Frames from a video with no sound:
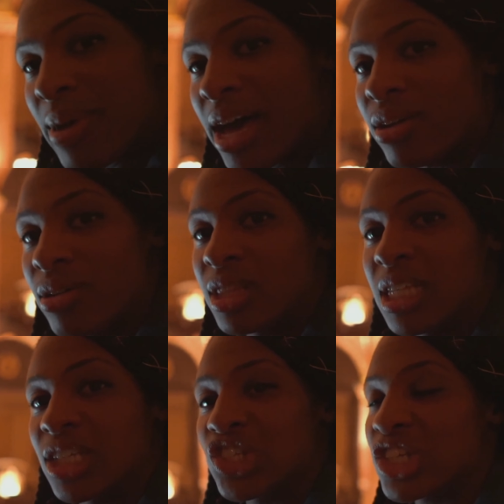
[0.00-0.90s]
model,
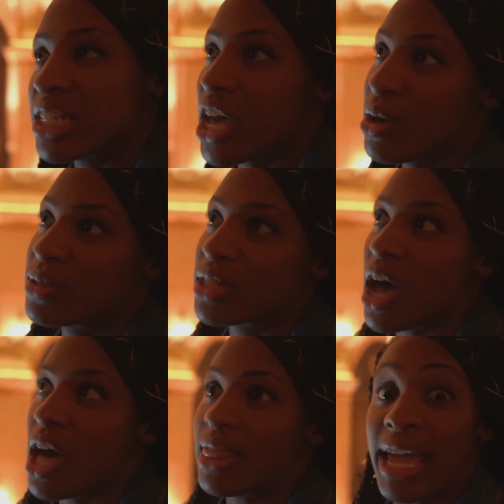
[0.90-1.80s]
this just helps
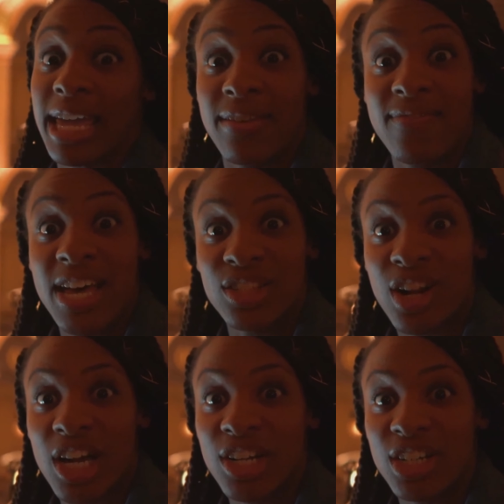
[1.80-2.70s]
like an investor
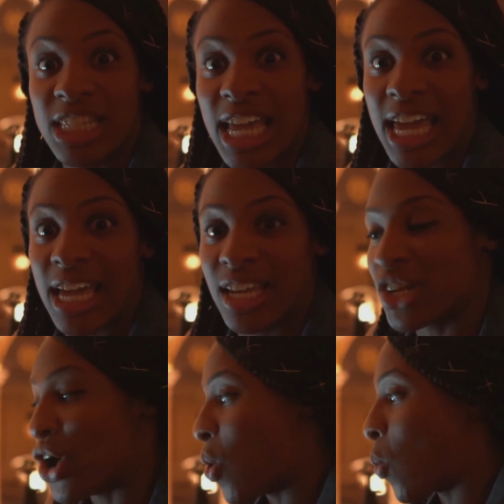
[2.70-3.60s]
understand
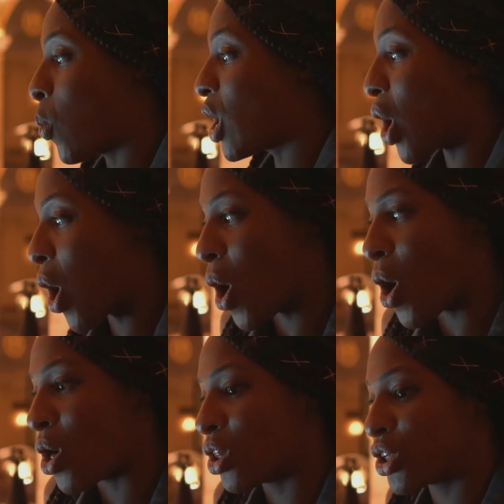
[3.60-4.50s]
what
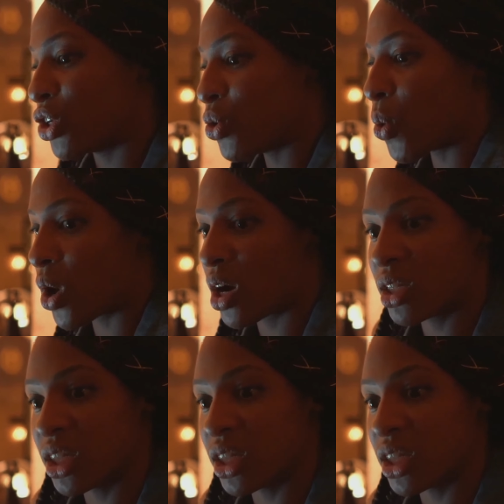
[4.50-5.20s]
all you're